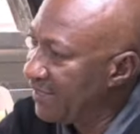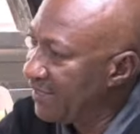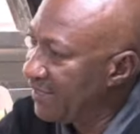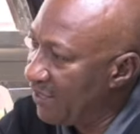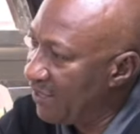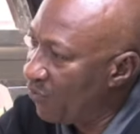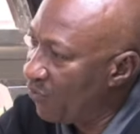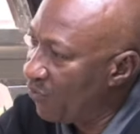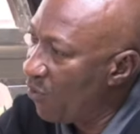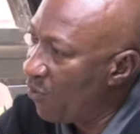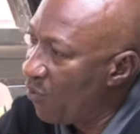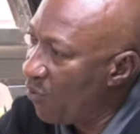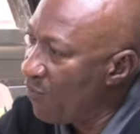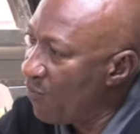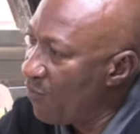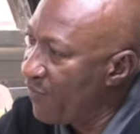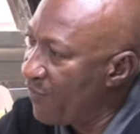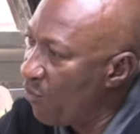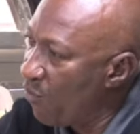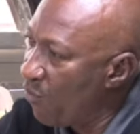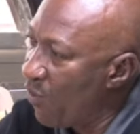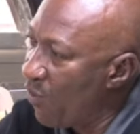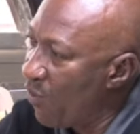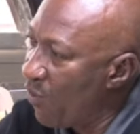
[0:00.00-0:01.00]
There were
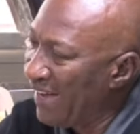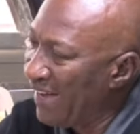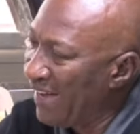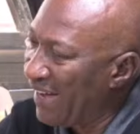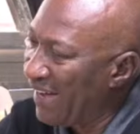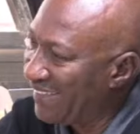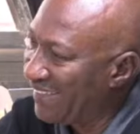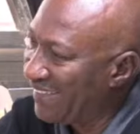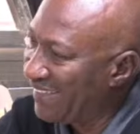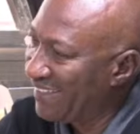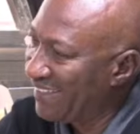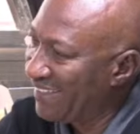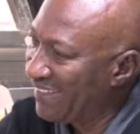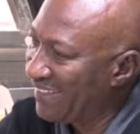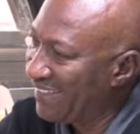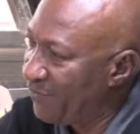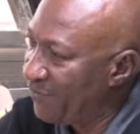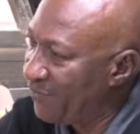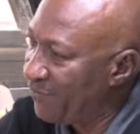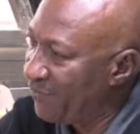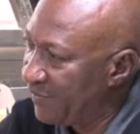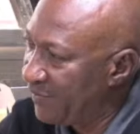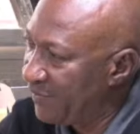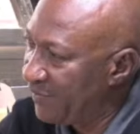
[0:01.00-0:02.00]
over
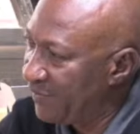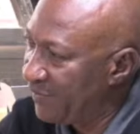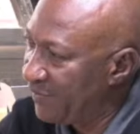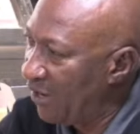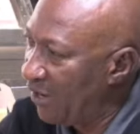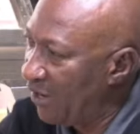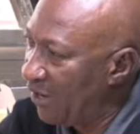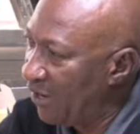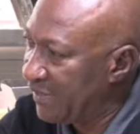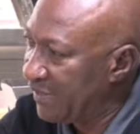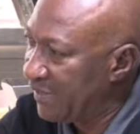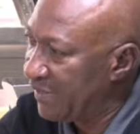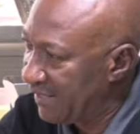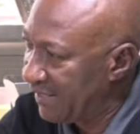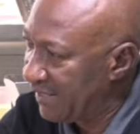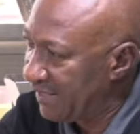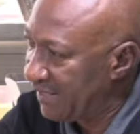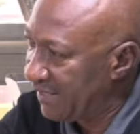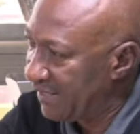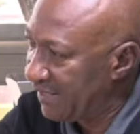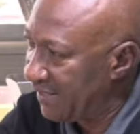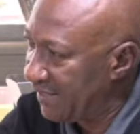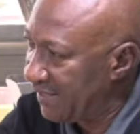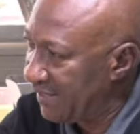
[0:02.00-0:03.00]
150 of
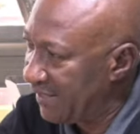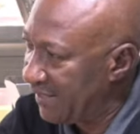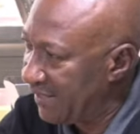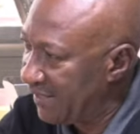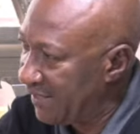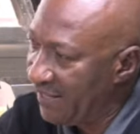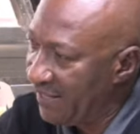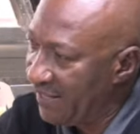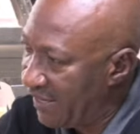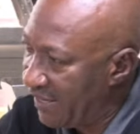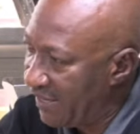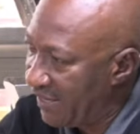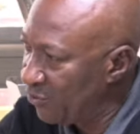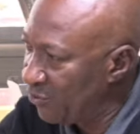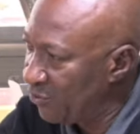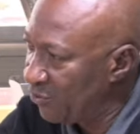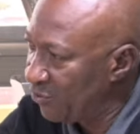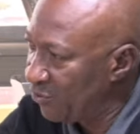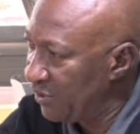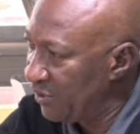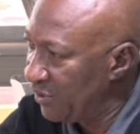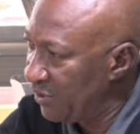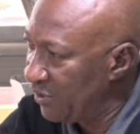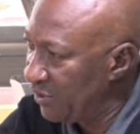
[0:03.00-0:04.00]
such in the
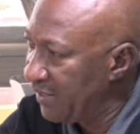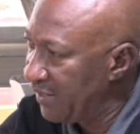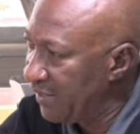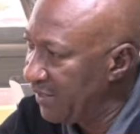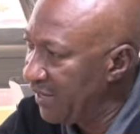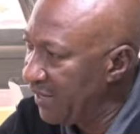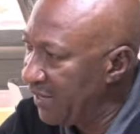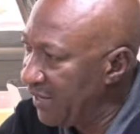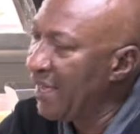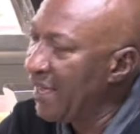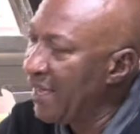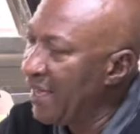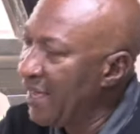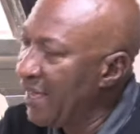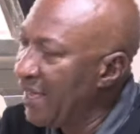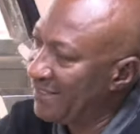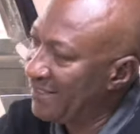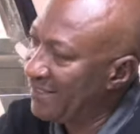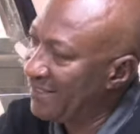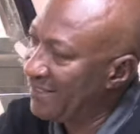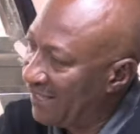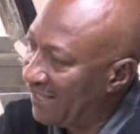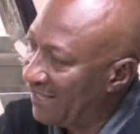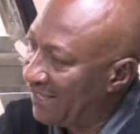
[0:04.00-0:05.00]
country.
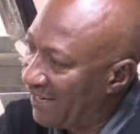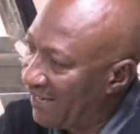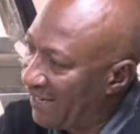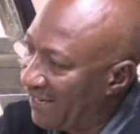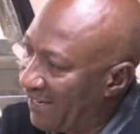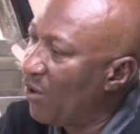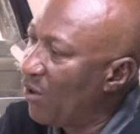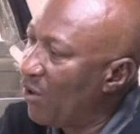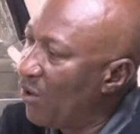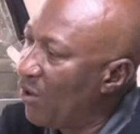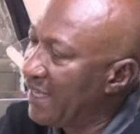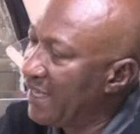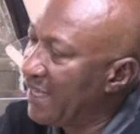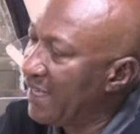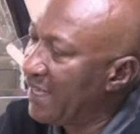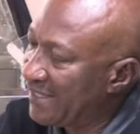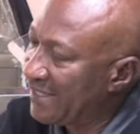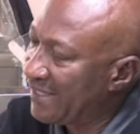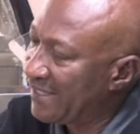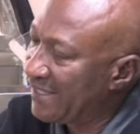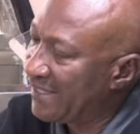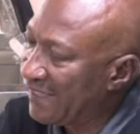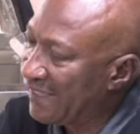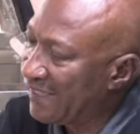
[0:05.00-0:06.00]
And so now, you
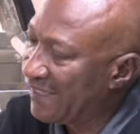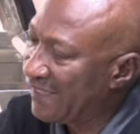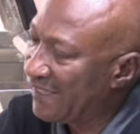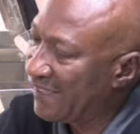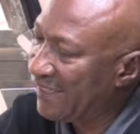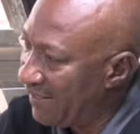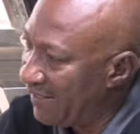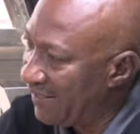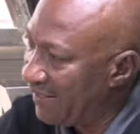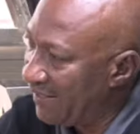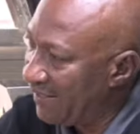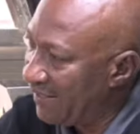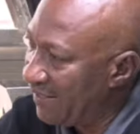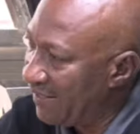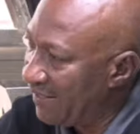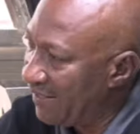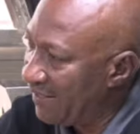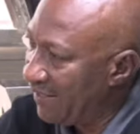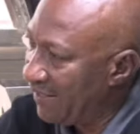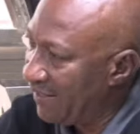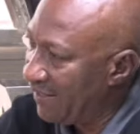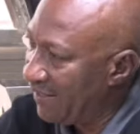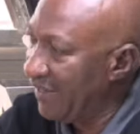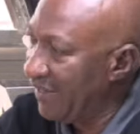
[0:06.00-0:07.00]
see 10
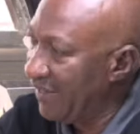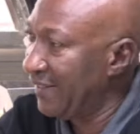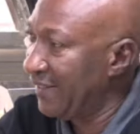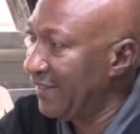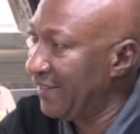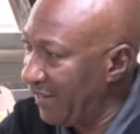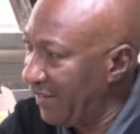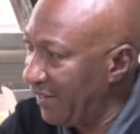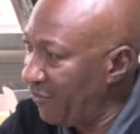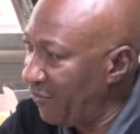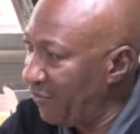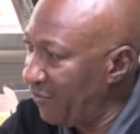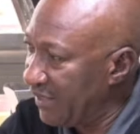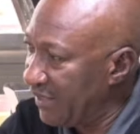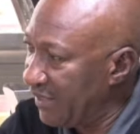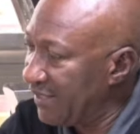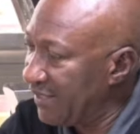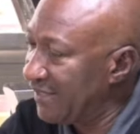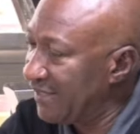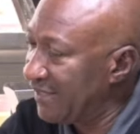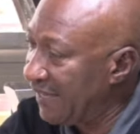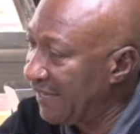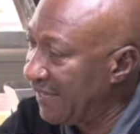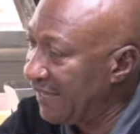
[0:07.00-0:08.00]
in the 10
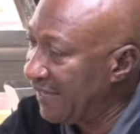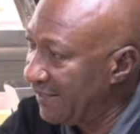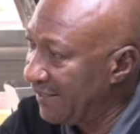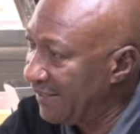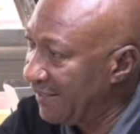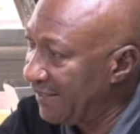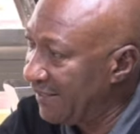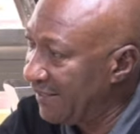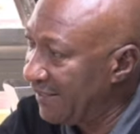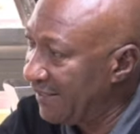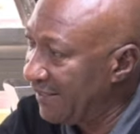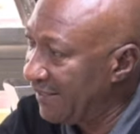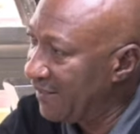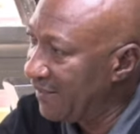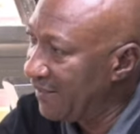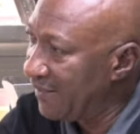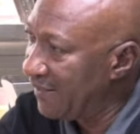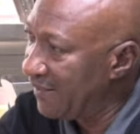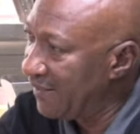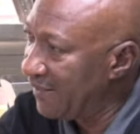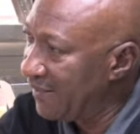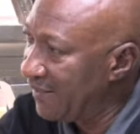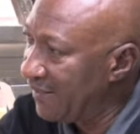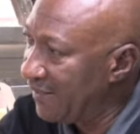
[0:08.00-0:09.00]
regions then
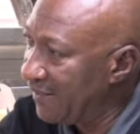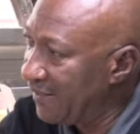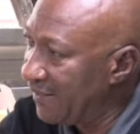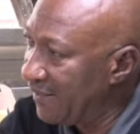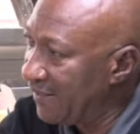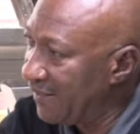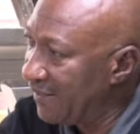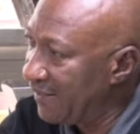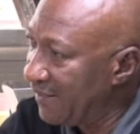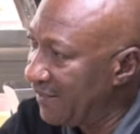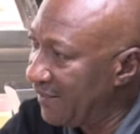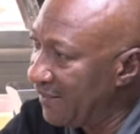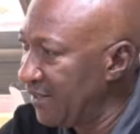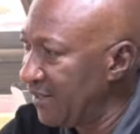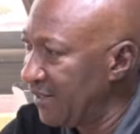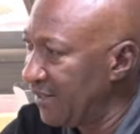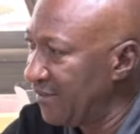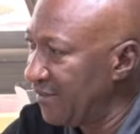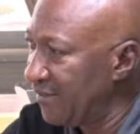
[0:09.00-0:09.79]
in the country.